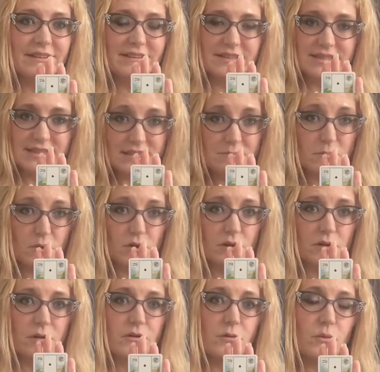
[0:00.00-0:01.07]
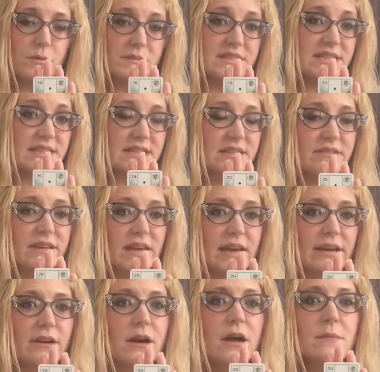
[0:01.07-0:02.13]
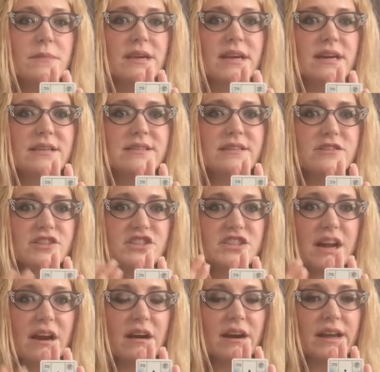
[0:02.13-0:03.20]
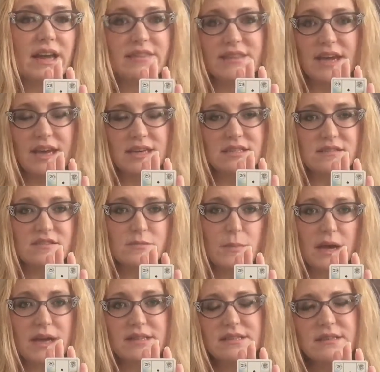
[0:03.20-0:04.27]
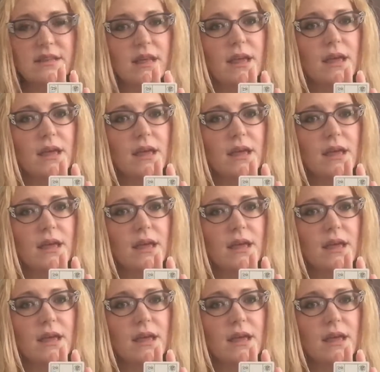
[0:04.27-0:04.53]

symbol or the woman significator because they're staring at the ace of spades and